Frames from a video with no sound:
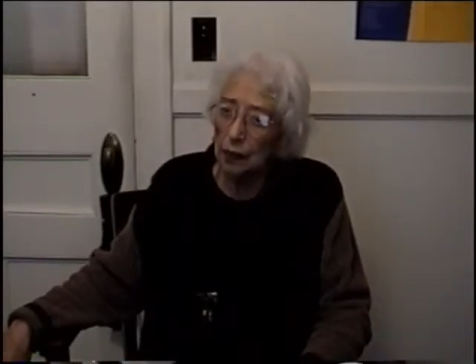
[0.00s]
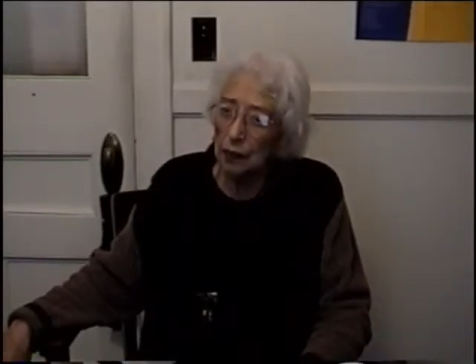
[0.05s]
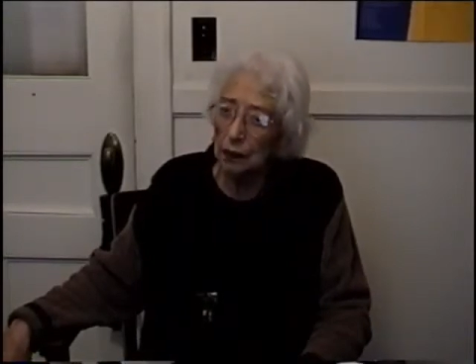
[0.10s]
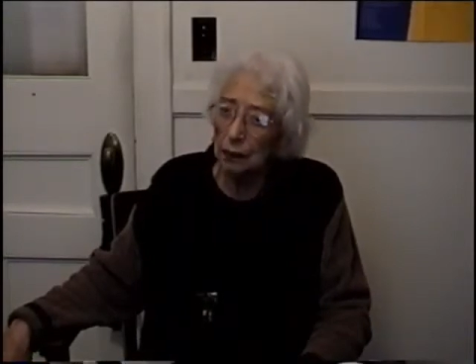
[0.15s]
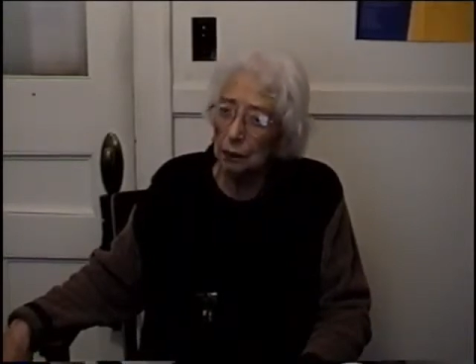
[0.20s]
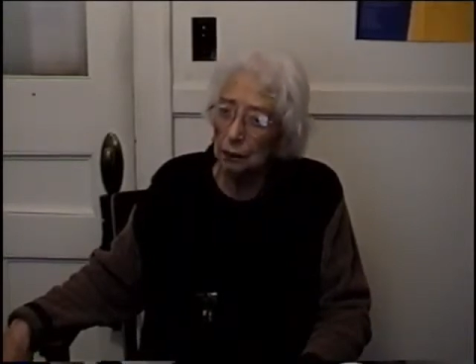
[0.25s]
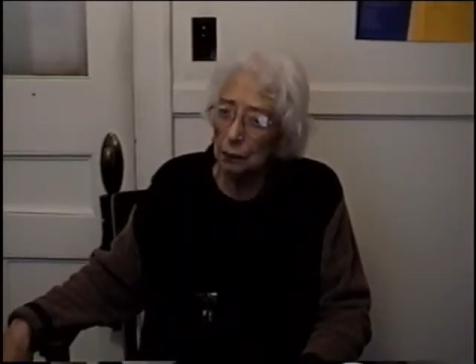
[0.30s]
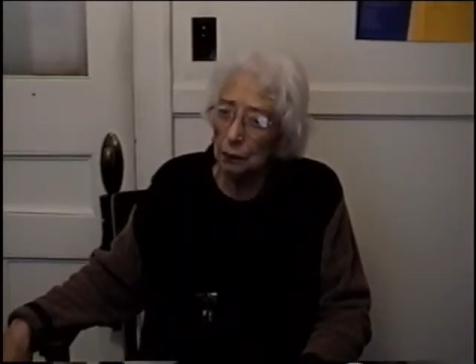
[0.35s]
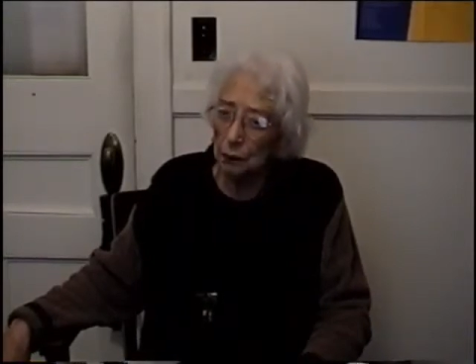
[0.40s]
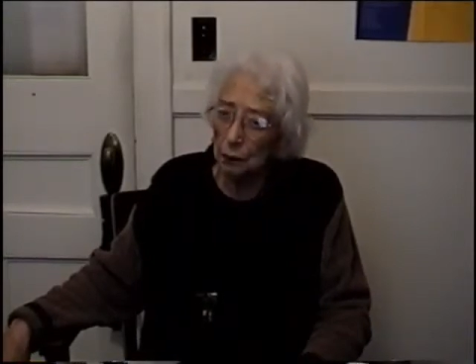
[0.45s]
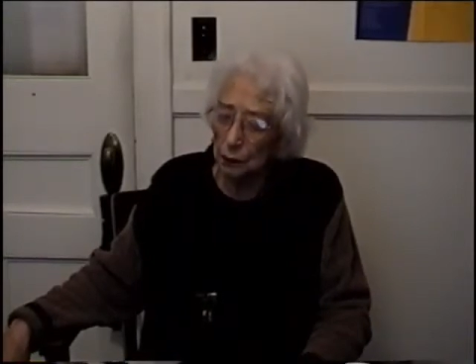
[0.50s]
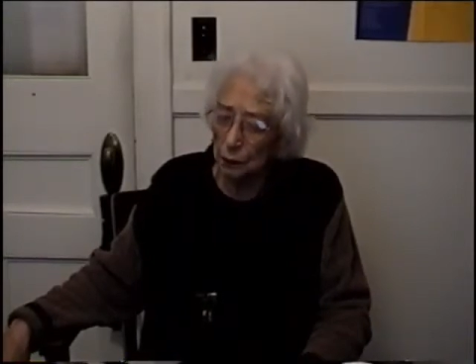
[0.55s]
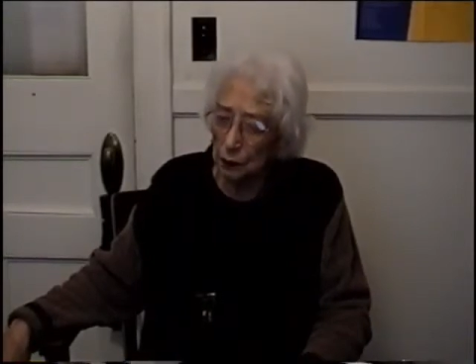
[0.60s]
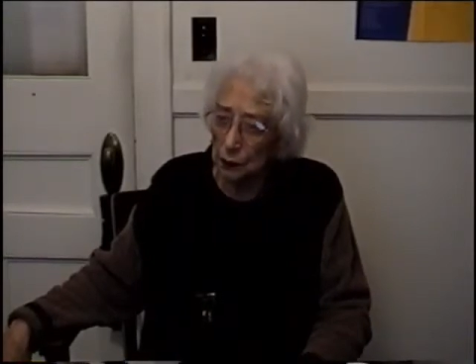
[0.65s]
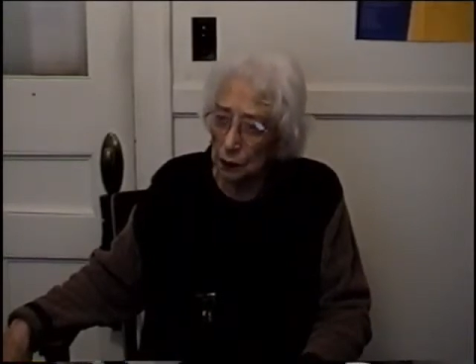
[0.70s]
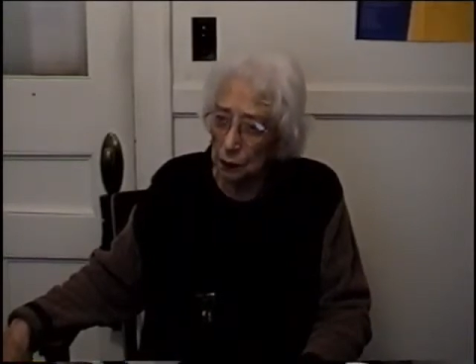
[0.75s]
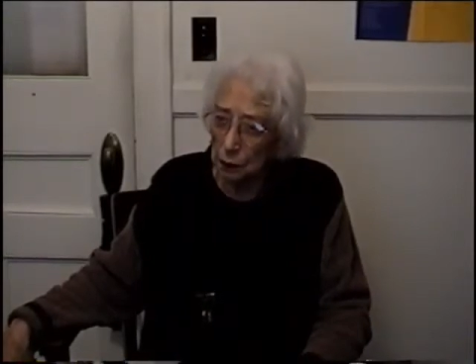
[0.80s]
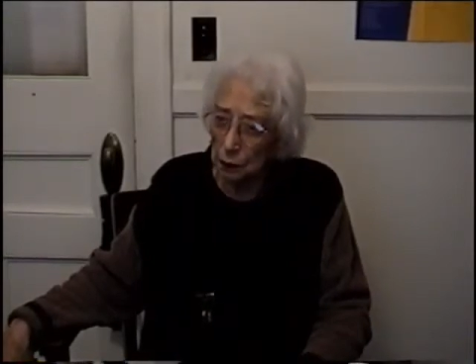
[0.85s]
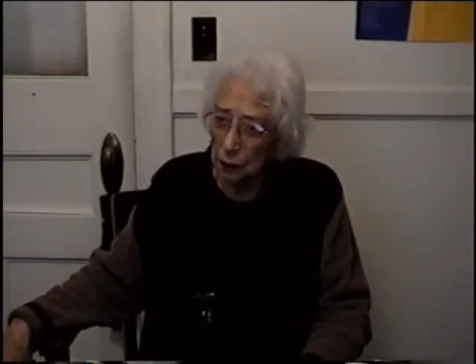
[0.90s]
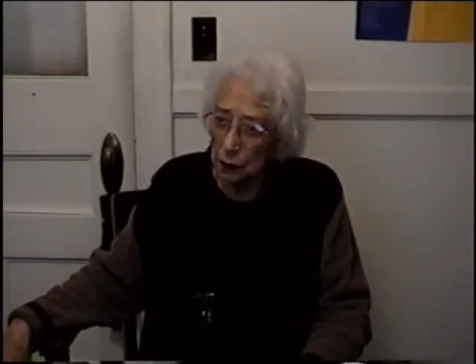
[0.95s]
that
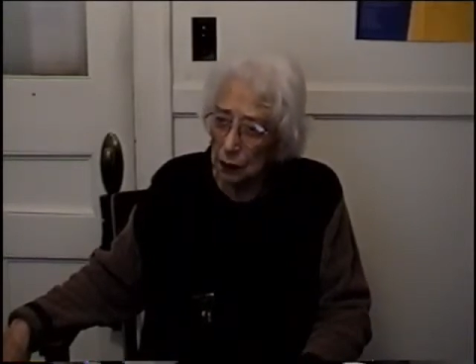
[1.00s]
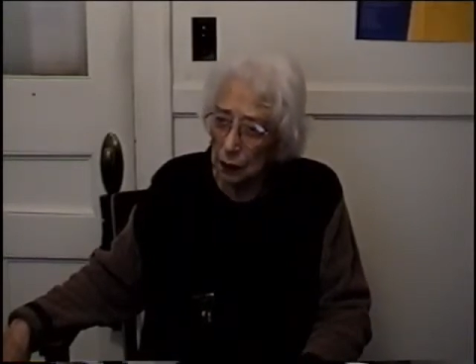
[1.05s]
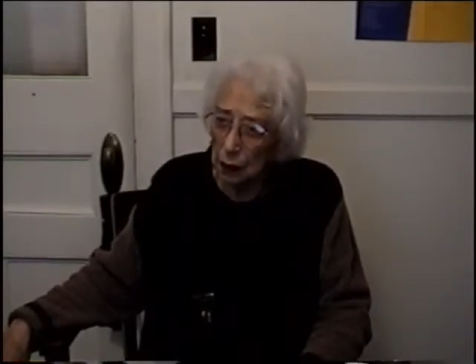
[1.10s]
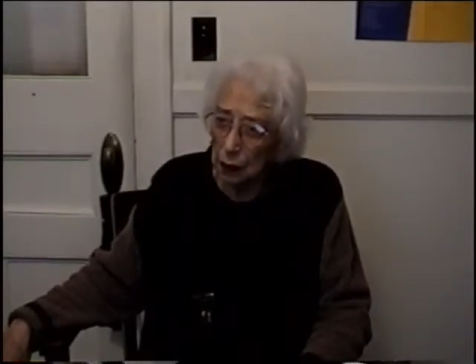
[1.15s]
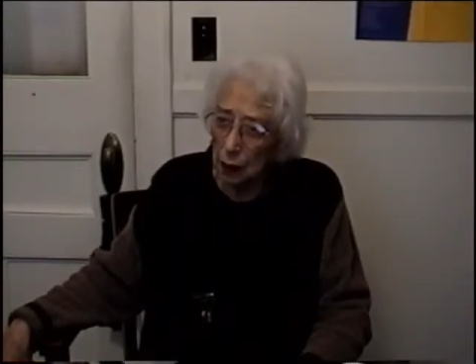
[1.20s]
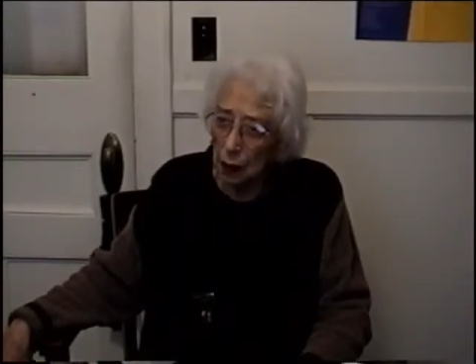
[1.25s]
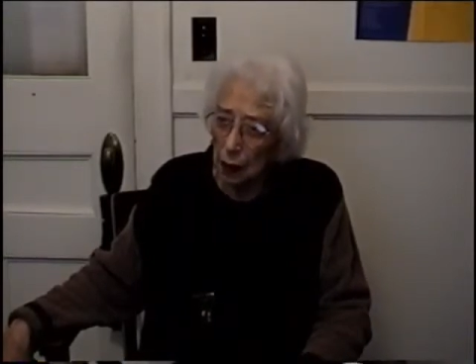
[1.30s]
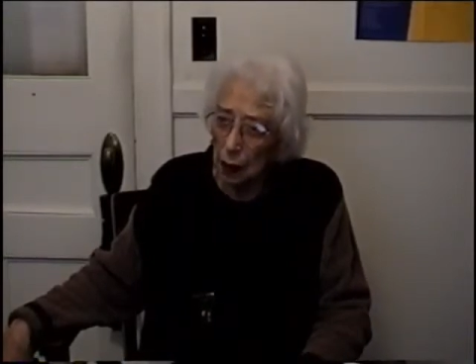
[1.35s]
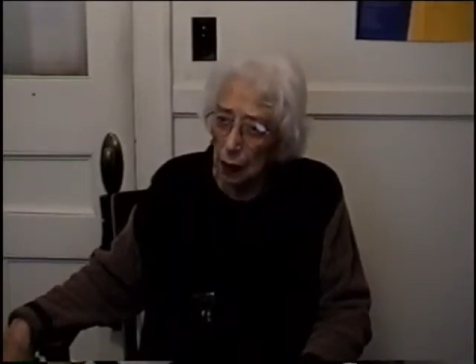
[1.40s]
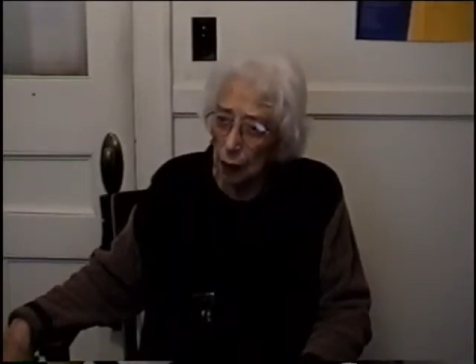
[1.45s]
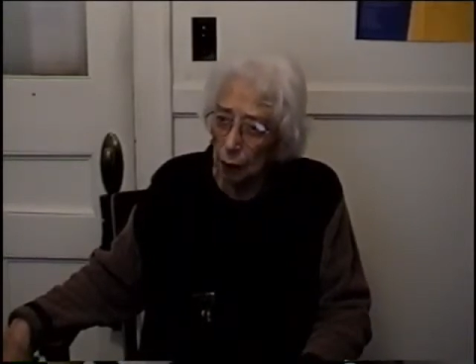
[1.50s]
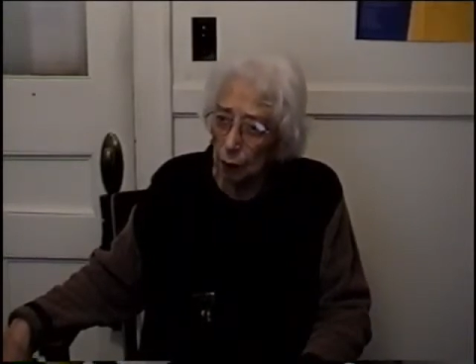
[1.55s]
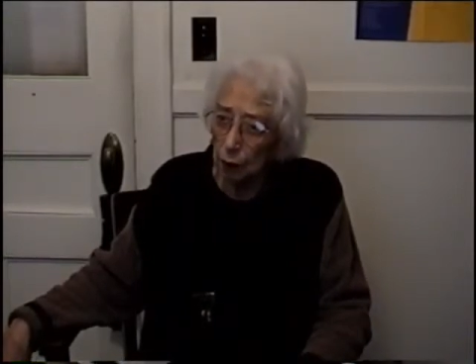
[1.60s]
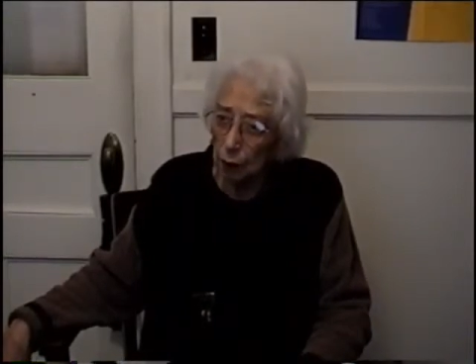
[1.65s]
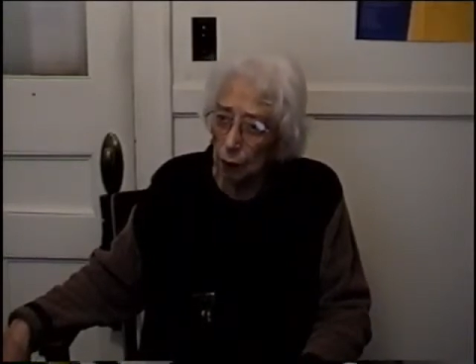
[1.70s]
you and your husband had the